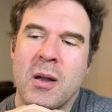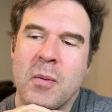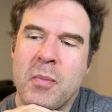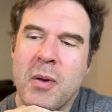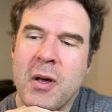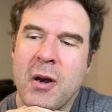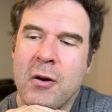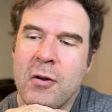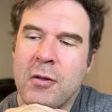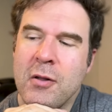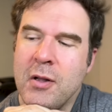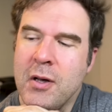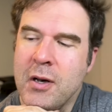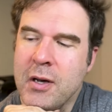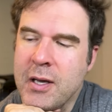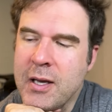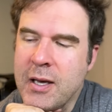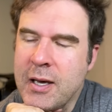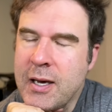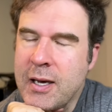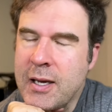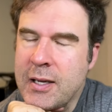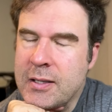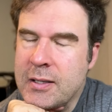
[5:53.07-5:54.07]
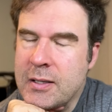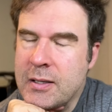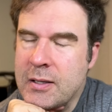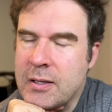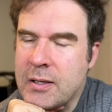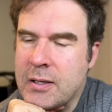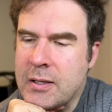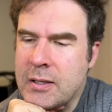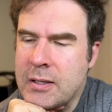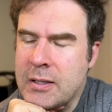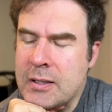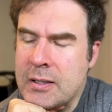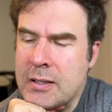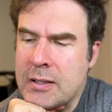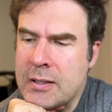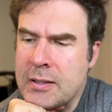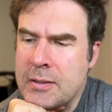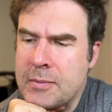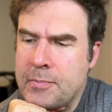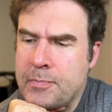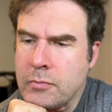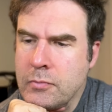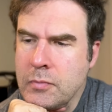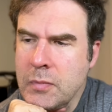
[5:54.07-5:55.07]
a better look at
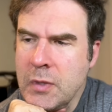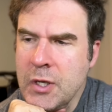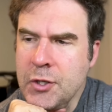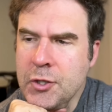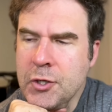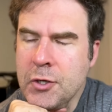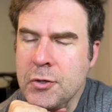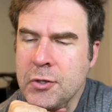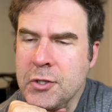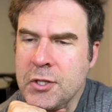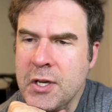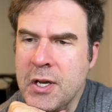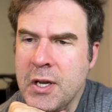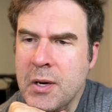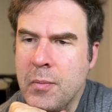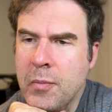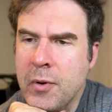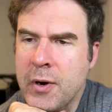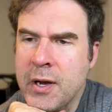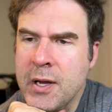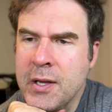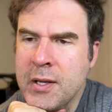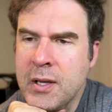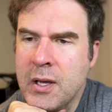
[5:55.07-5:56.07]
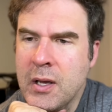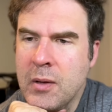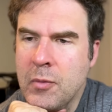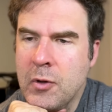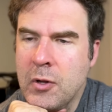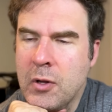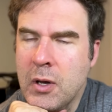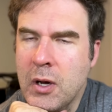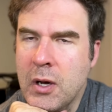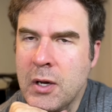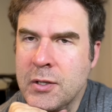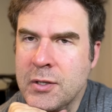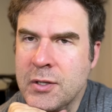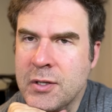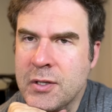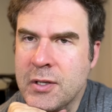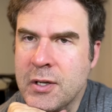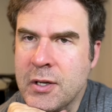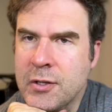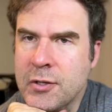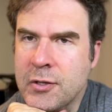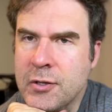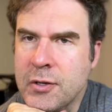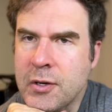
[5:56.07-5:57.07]
Joe Schoen and Brian Daboll,
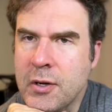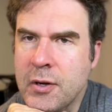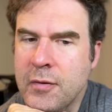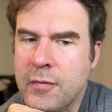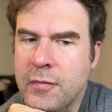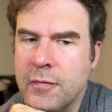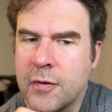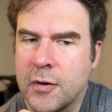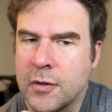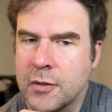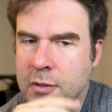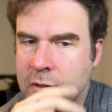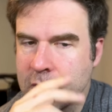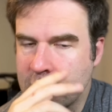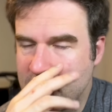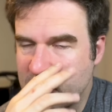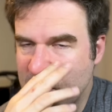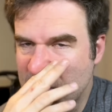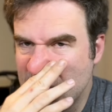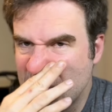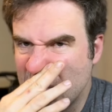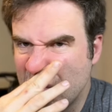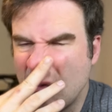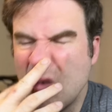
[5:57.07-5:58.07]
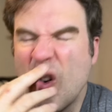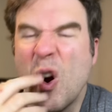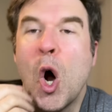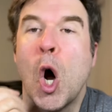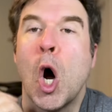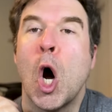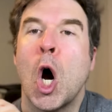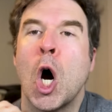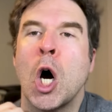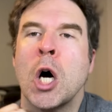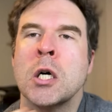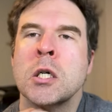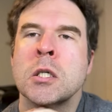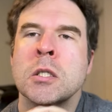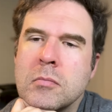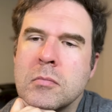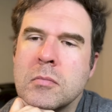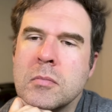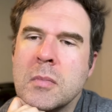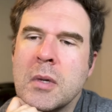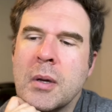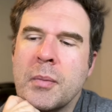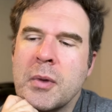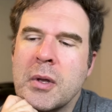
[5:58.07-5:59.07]
uncensored, unfiltered, raw.
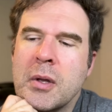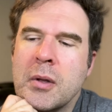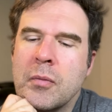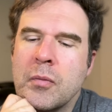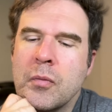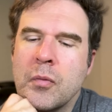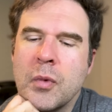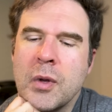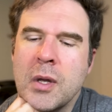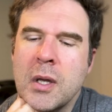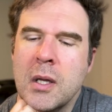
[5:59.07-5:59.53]
I mean,